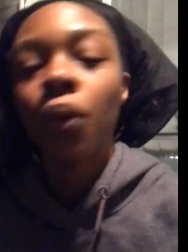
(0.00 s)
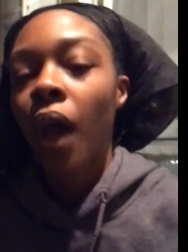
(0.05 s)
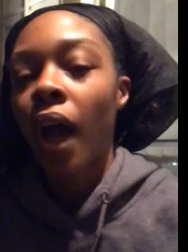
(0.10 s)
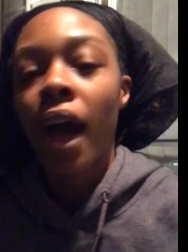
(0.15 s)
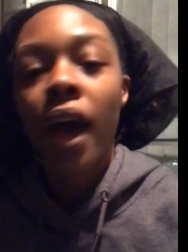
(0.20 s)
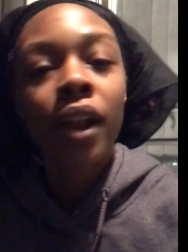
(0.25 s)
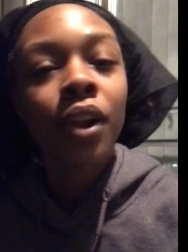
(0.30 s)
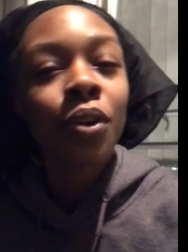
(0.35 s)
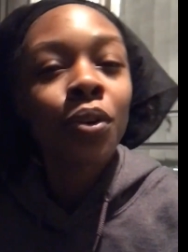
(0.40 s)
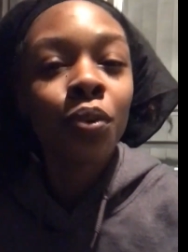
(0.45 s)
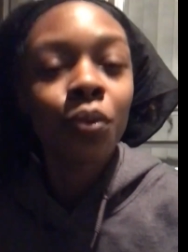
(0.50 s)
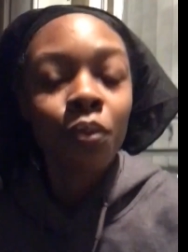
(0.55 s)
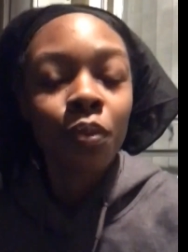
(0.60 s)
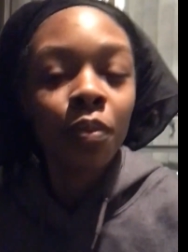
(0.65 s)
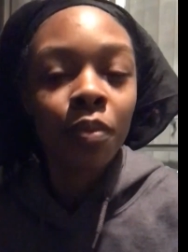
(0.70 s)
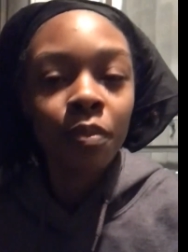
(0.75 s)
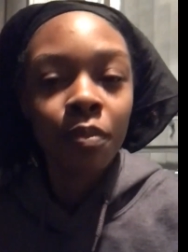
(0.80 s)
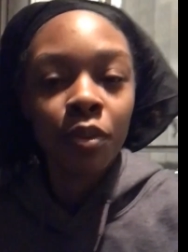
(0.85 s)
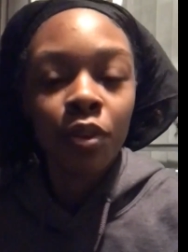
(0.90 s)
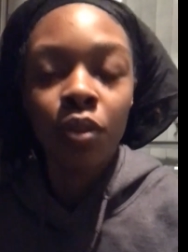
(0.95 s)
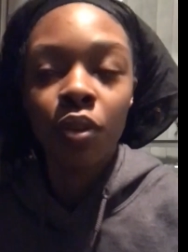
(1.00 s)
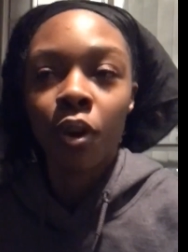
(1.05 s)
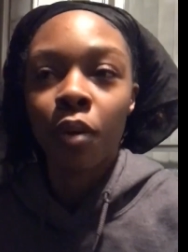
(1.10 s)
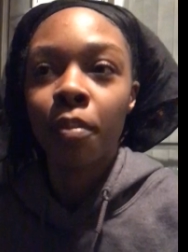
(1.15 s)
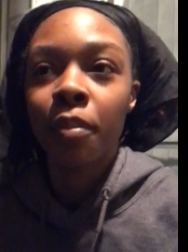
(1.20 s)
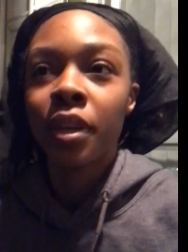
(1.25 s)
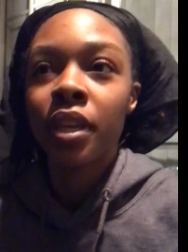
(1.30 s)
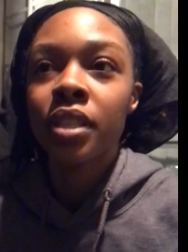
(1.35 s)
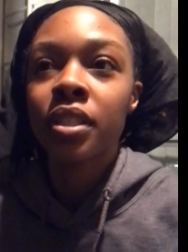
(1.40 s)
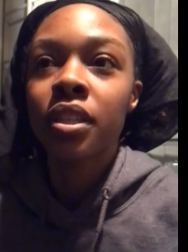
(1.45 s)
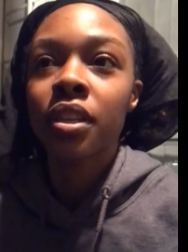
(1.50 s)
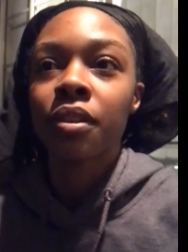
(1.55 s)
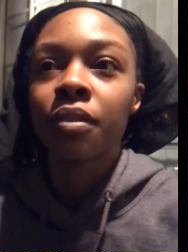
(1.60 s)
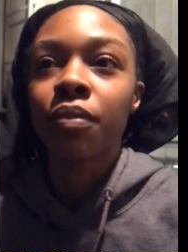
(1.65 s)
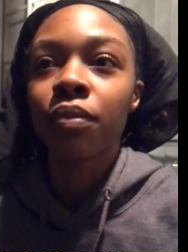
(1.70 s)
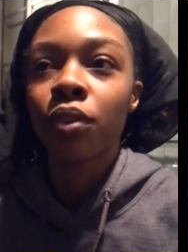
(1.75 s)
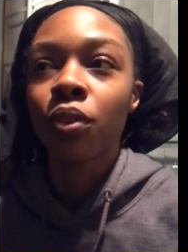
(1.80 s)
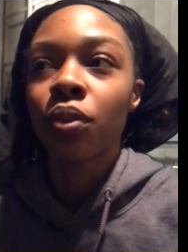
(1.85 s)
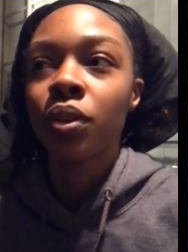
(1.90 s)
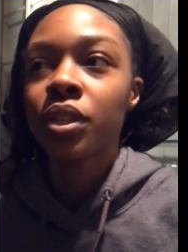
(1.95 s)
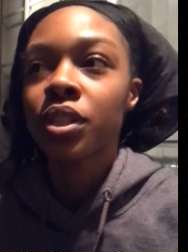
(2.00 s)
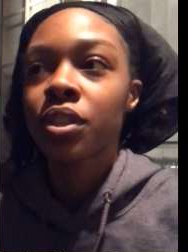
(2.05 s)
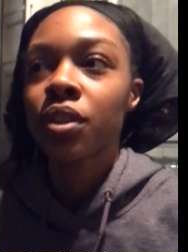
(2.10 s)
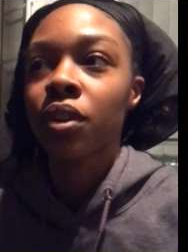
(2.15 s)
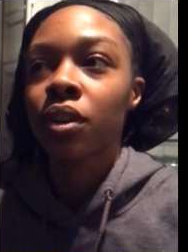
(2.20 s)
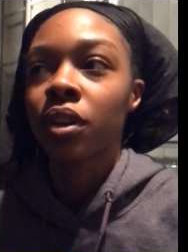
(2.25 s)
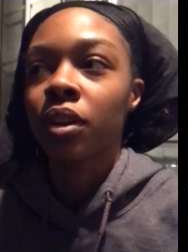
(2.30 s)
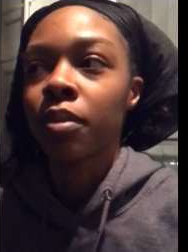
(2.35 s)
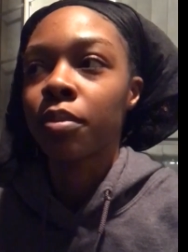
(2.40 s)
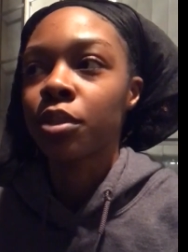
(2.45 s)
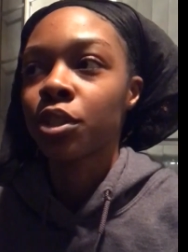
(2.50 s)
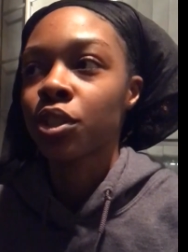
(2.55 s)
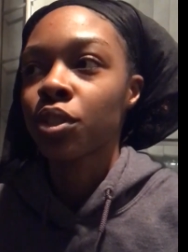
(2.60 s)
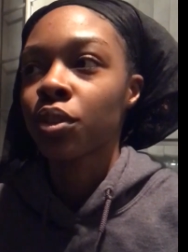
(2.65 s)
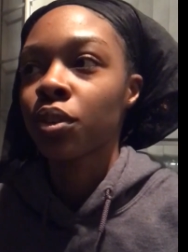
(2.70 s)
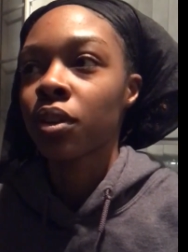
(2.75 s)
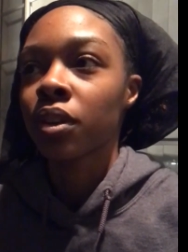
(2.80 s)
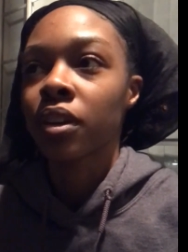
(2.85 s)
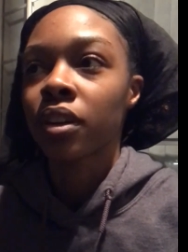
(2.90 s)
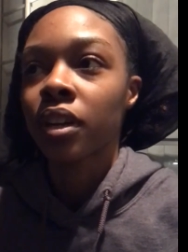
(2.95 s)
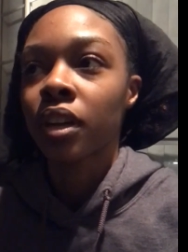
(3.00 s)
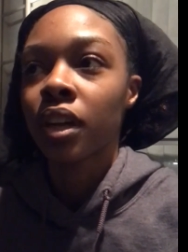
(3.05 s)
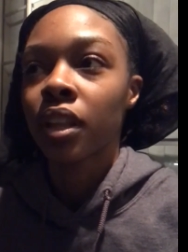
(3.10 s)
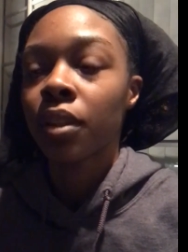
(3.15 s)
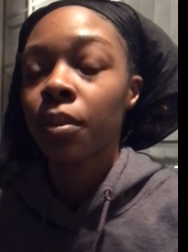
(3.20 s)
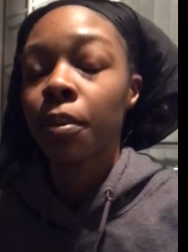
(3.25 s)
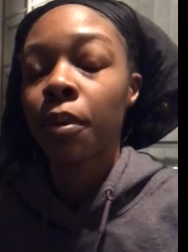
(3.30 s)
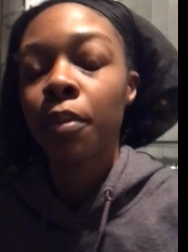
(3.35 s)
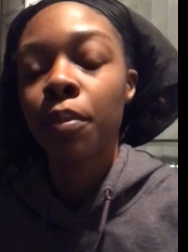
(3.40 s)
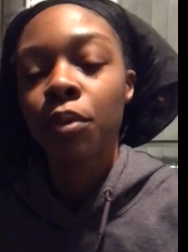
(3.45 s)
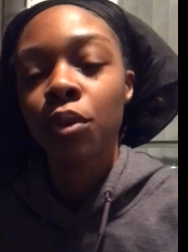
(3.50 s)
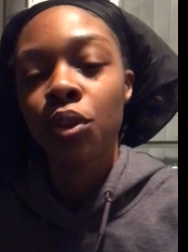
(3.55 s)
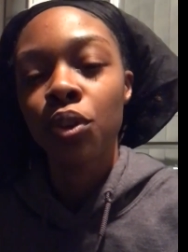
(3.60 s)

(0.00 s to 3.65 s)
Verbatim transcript: I don't, you know, me as an influencer and I'm sure other people,